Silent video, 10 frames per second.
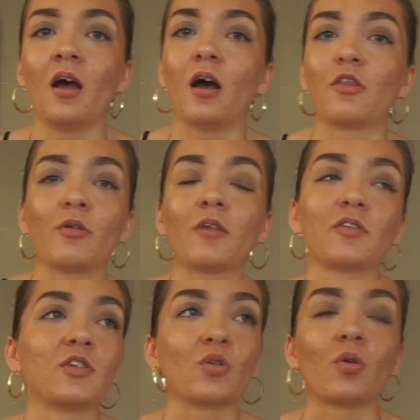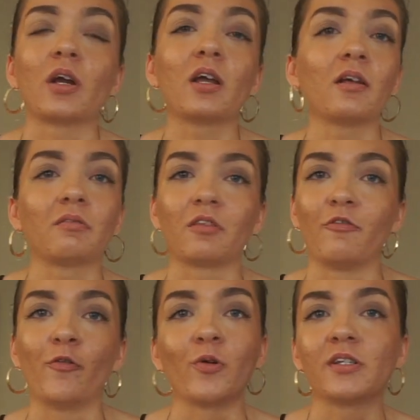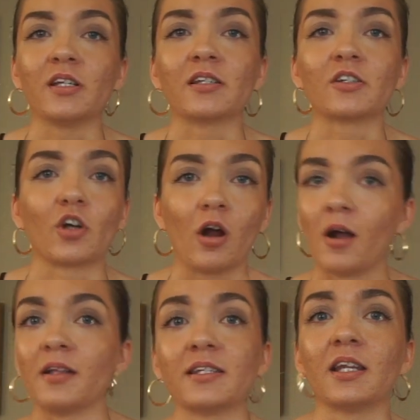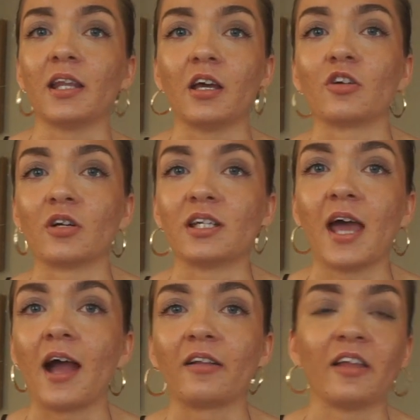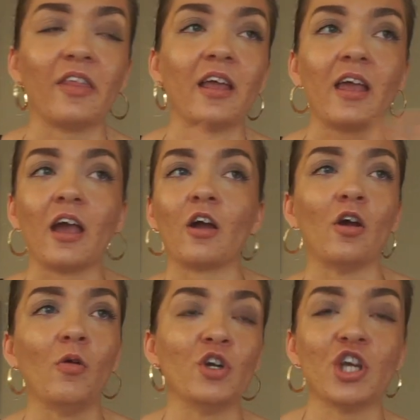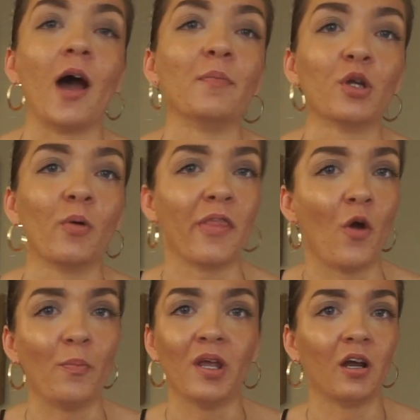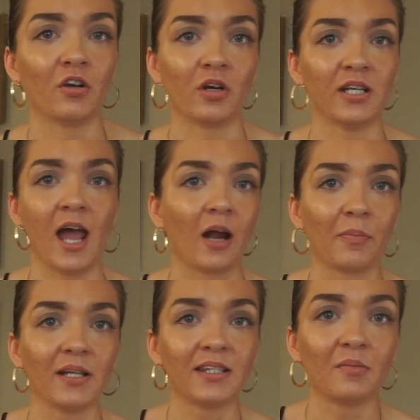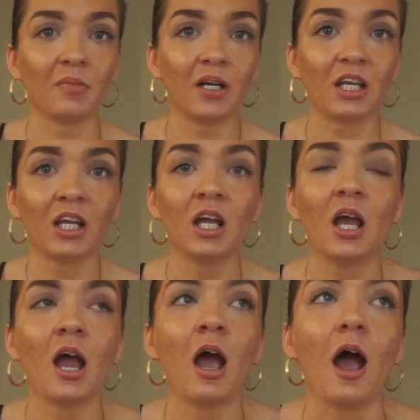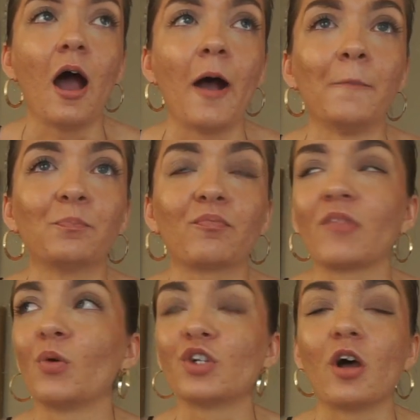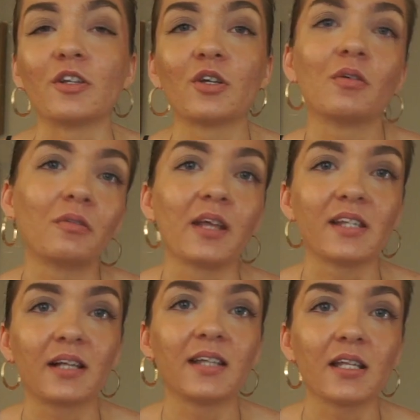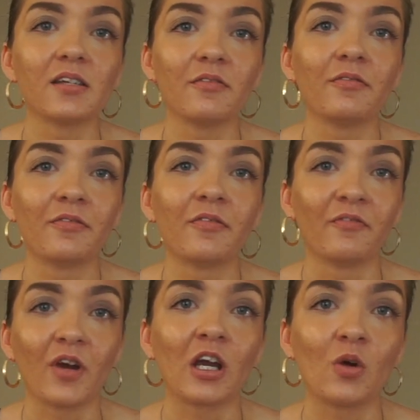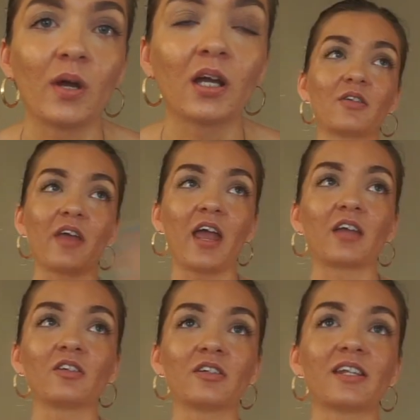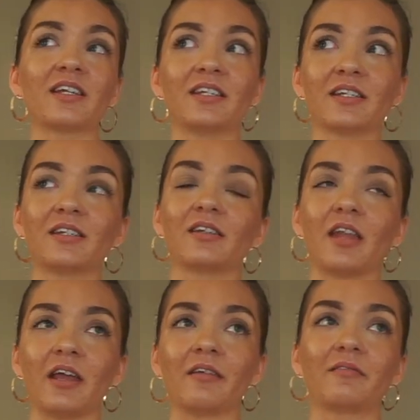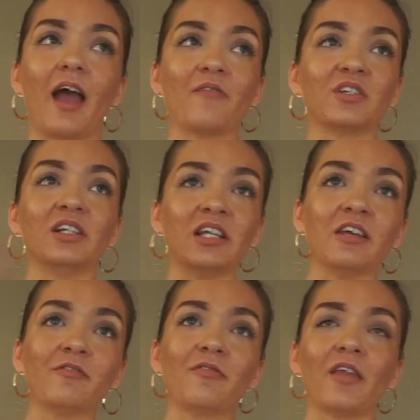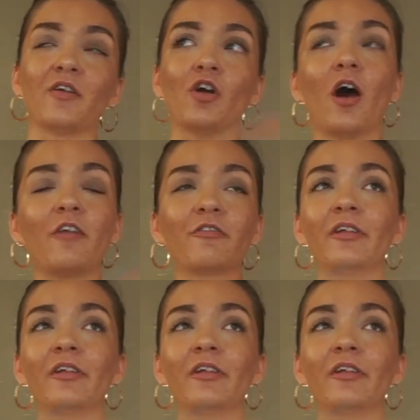throughout the story, the 4 seasons are constantly under attack. Like they can't go a chapter without being under attack by somebody, which also gets excessive very quick. The handlers like just like have to leave, and they're gone for